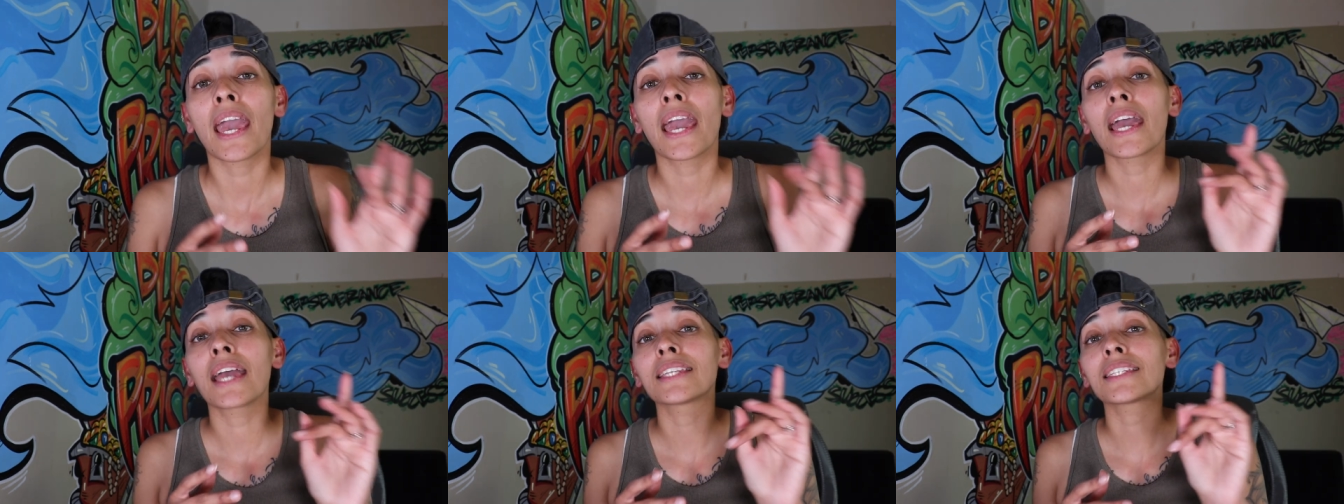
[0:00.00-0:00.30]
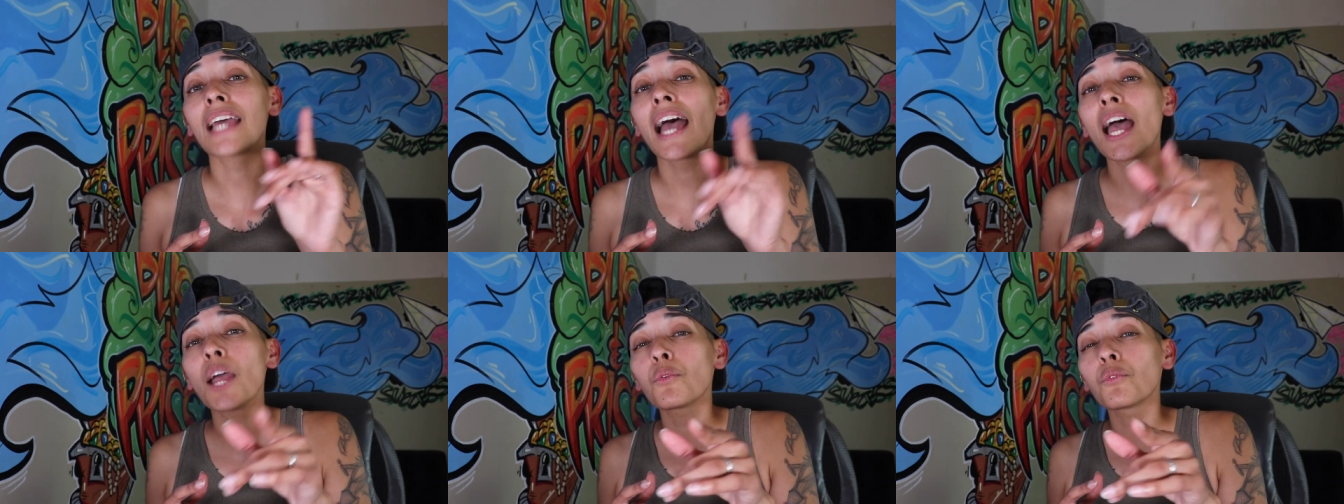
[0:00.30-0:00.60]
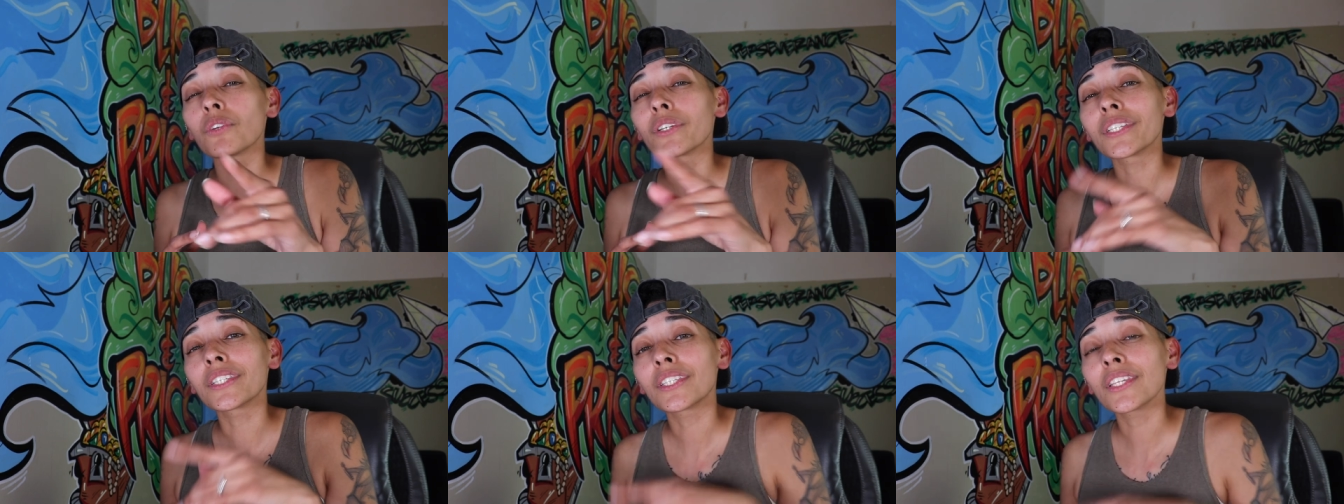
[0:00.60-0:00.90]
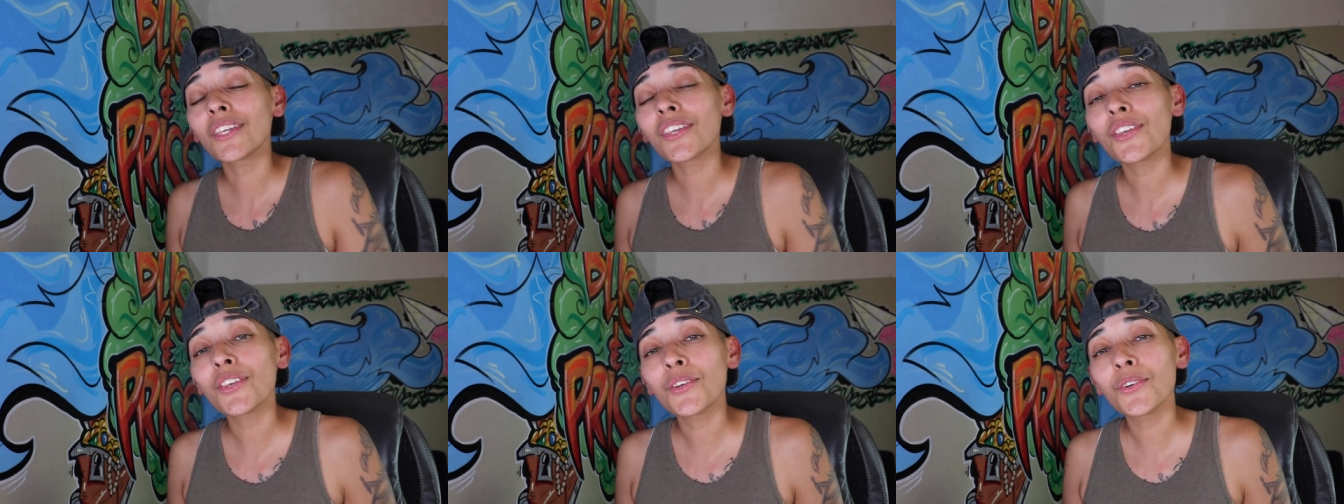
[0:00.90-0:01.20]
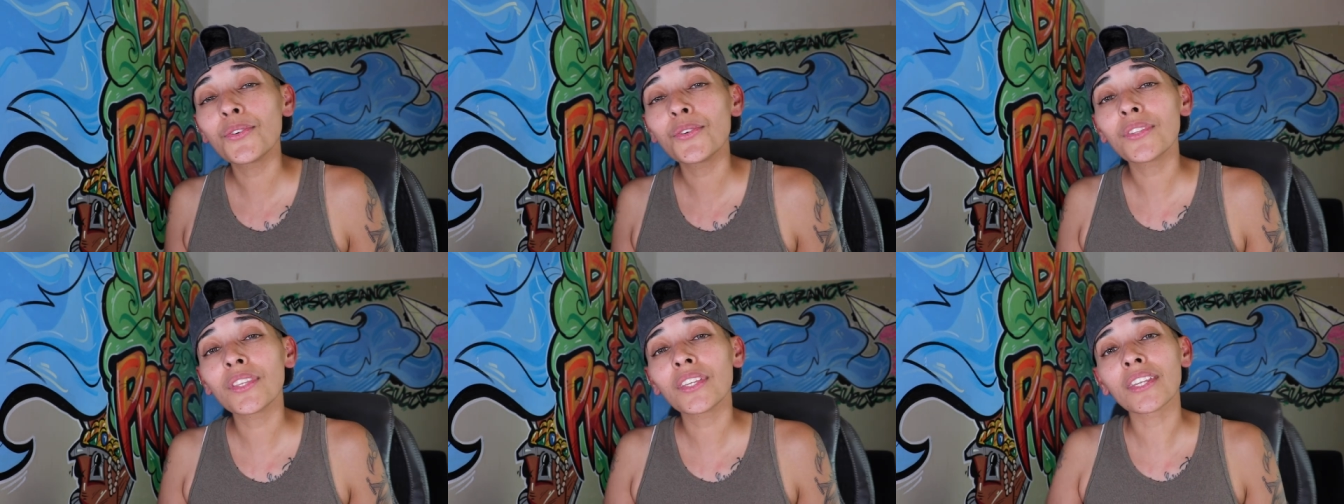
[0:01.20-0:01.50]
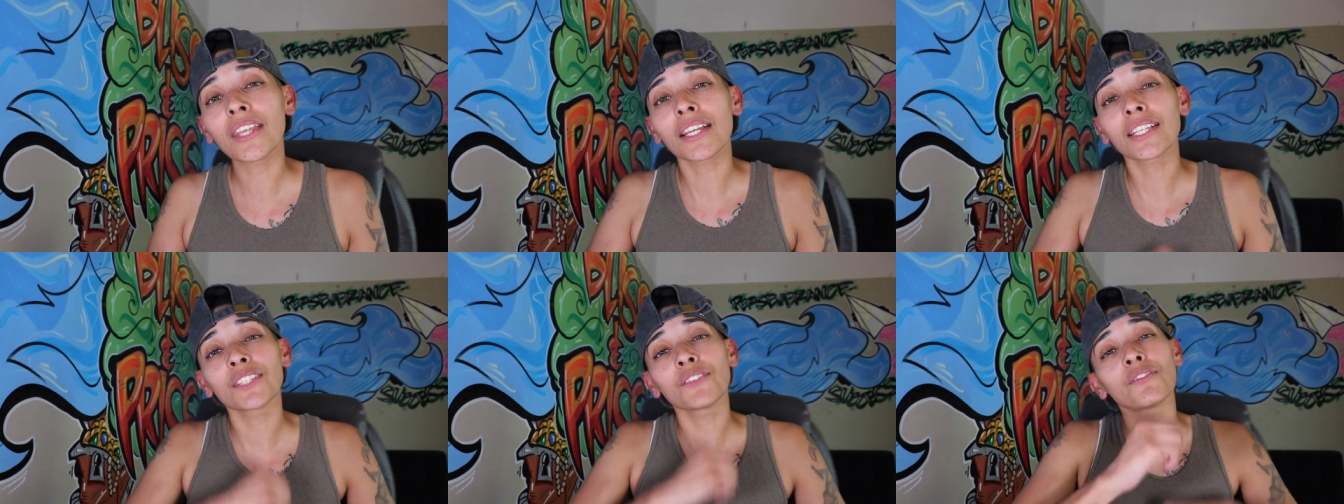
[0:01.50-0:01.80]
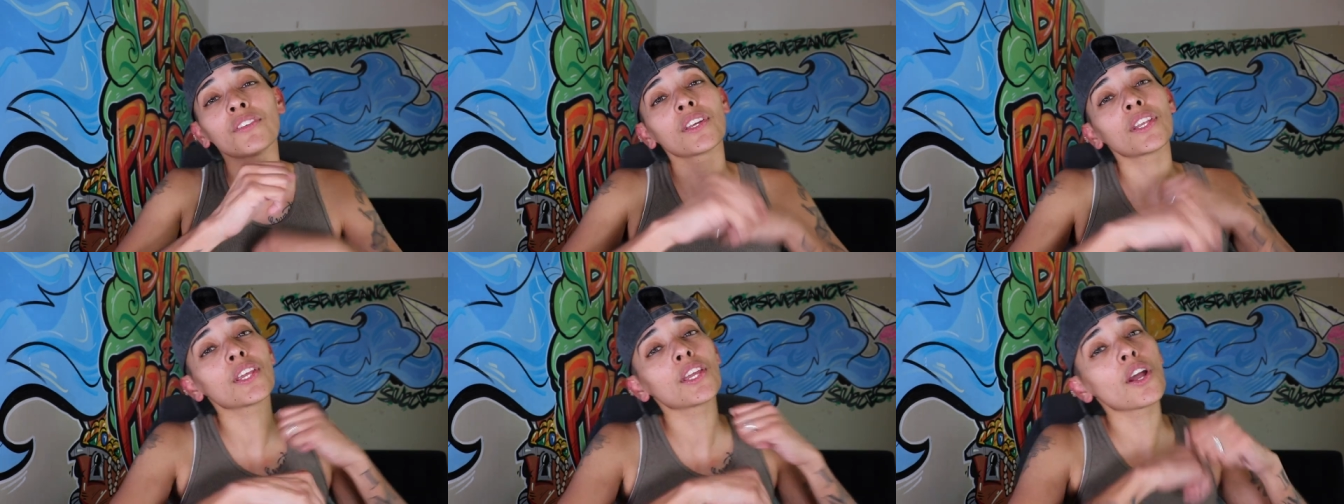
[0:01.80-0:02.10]
and I will see you in the next
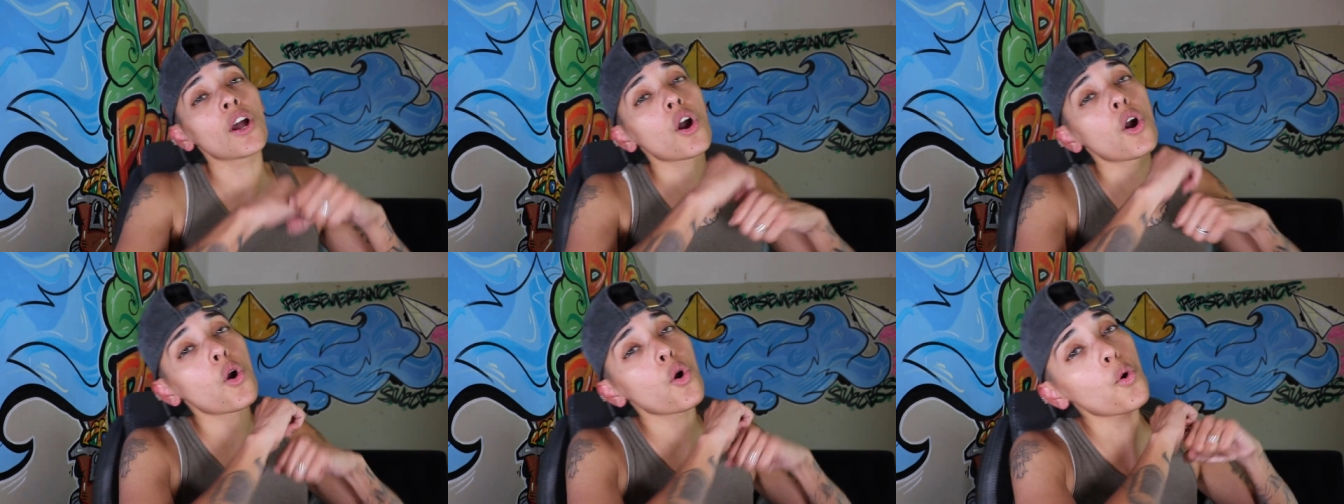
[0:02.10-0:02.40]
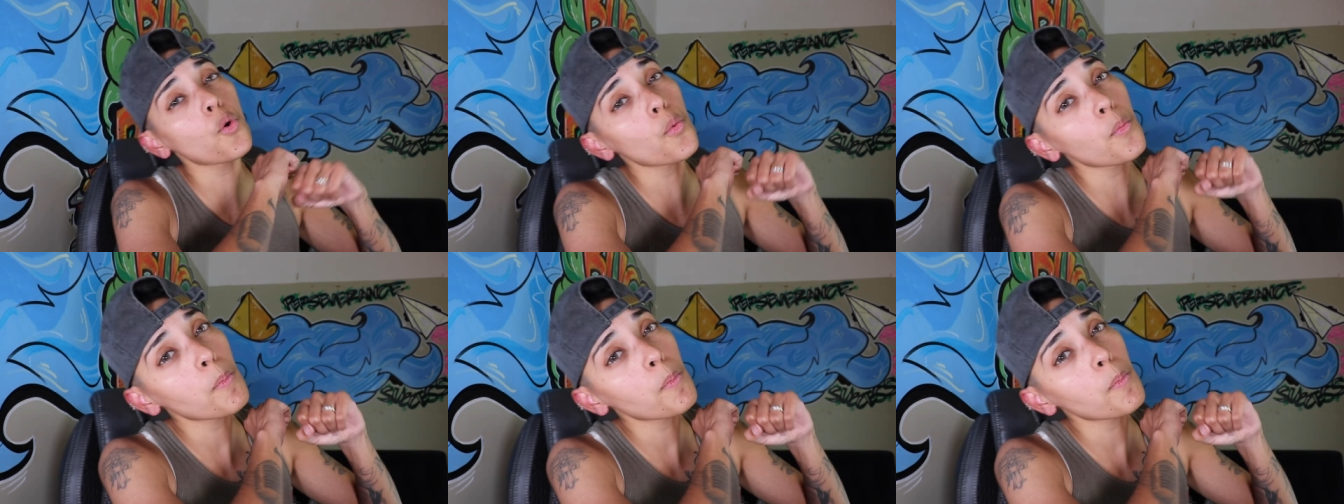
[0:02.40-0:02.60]
video.